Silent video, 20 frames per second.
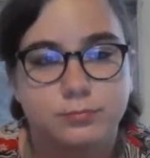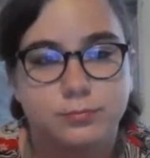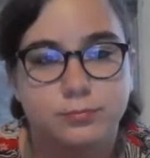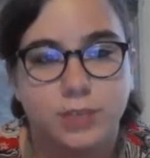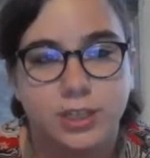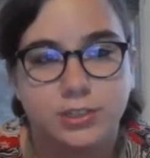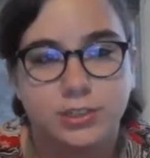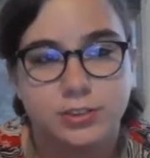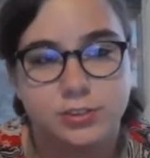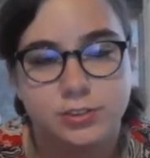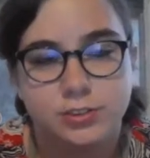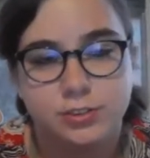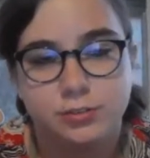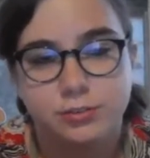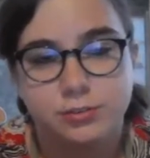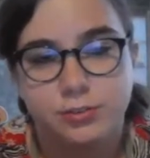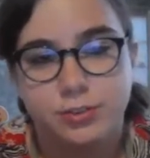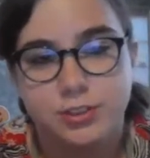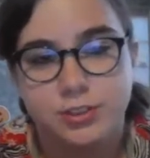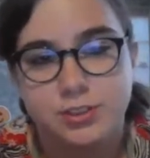magic
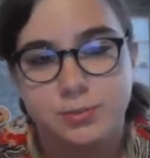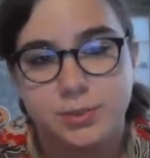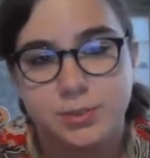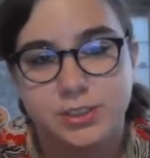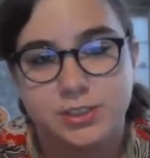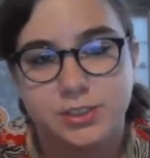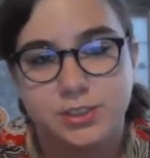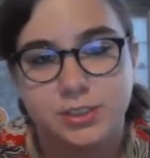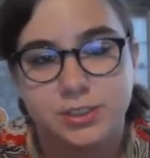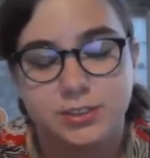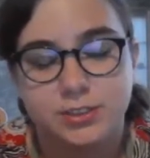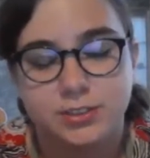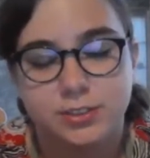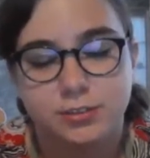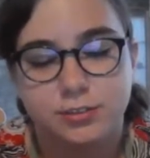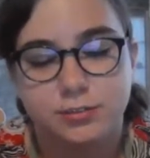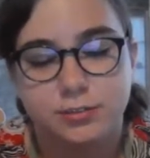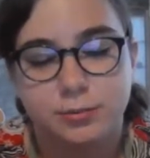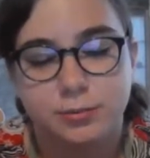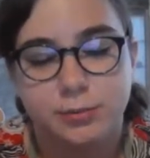circle, this makes it
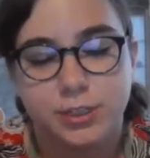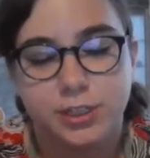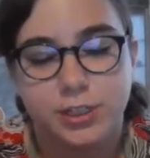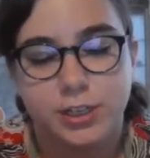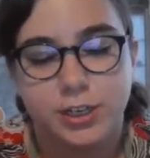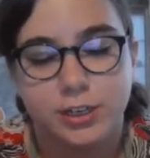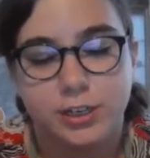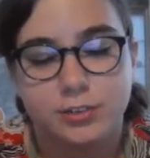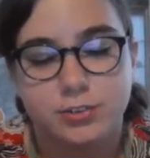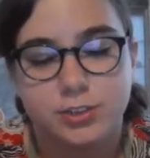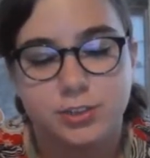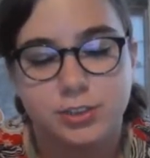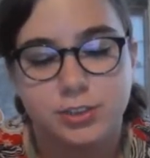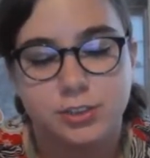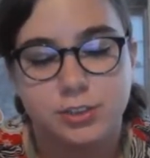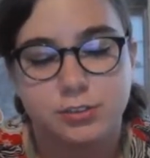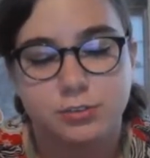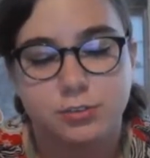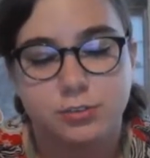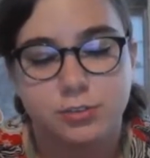easier for me to
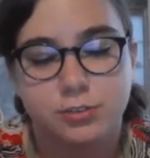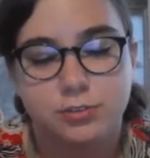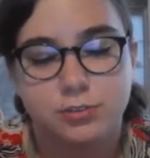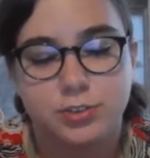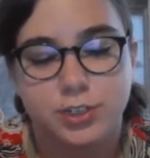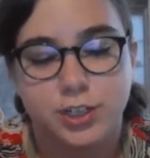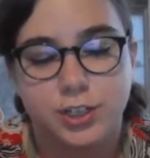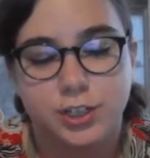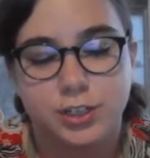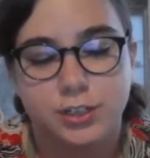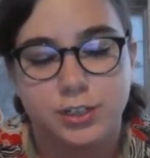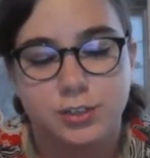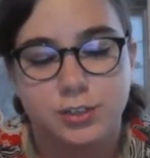actually crochet